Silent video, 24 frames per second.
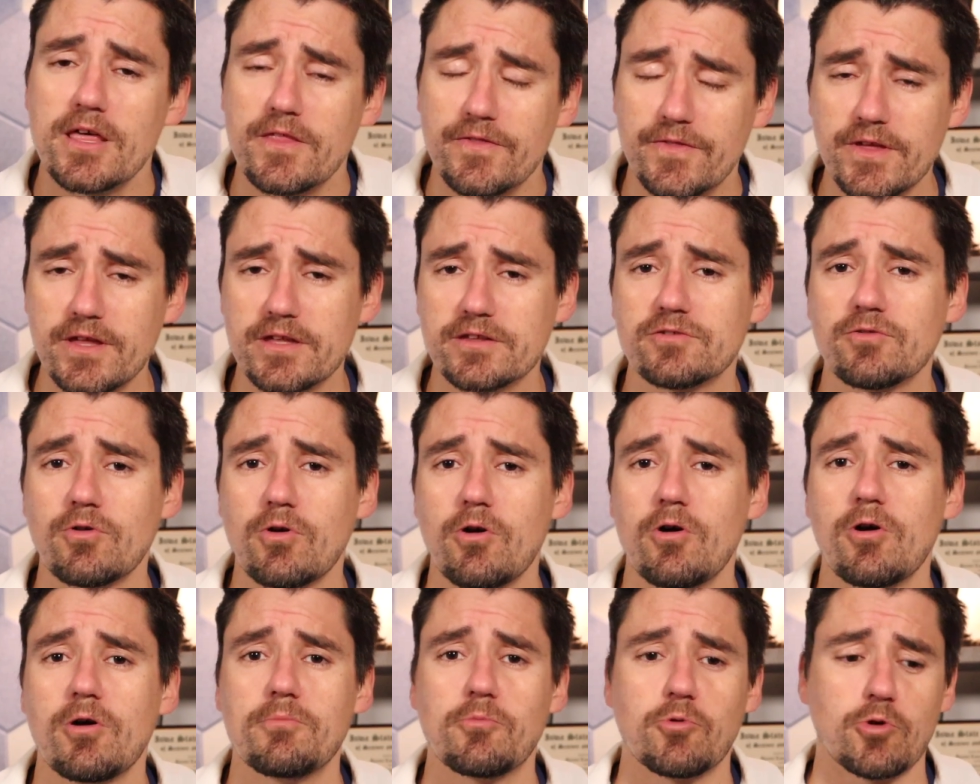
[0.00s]
These are
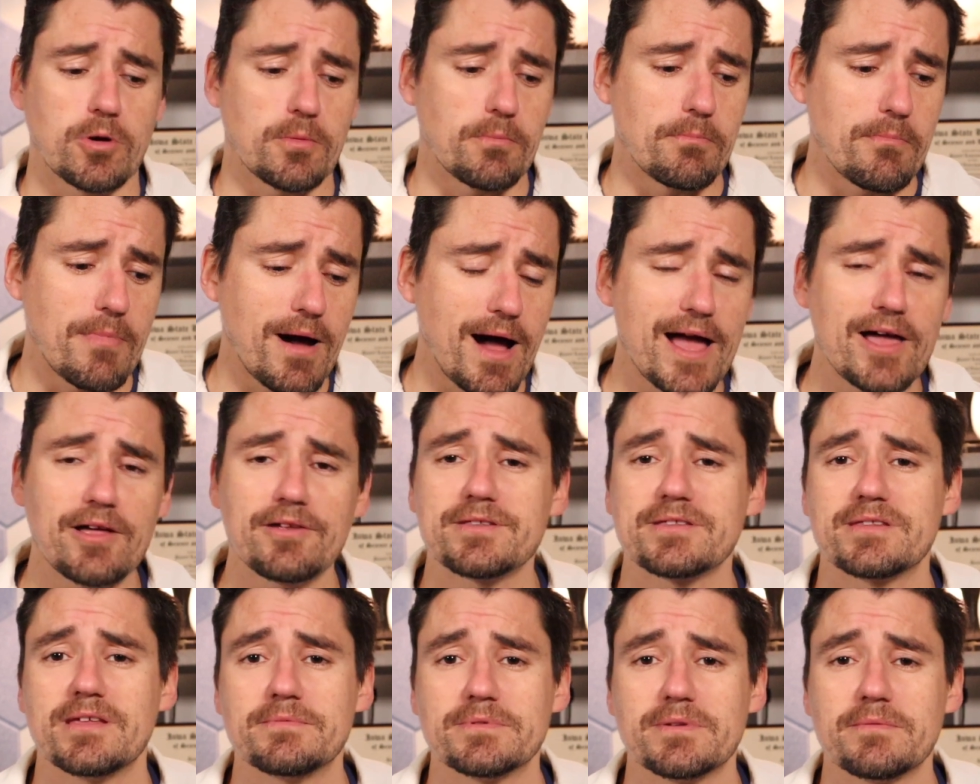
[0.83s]
all more
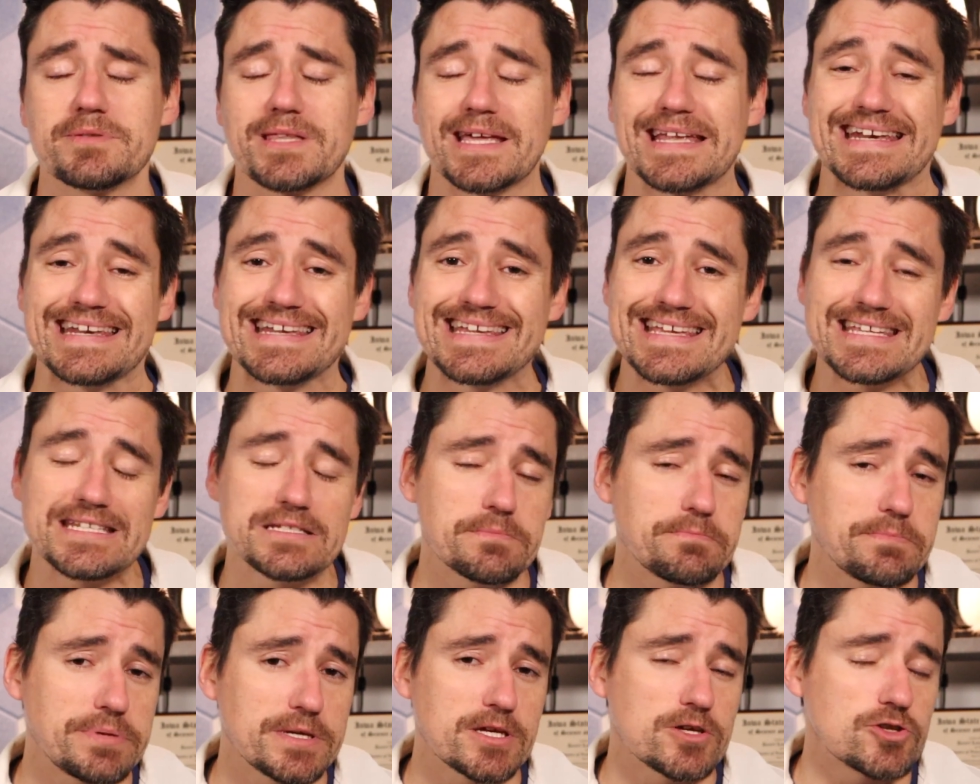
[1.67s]
mild symptoms that need to
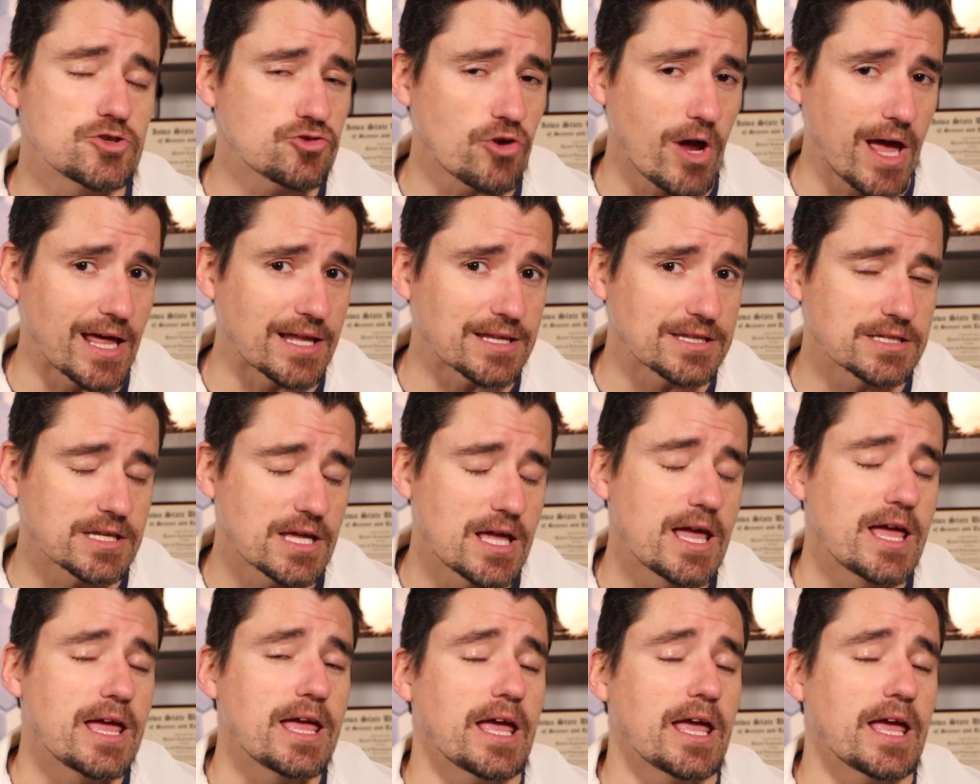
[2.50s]
be addressed,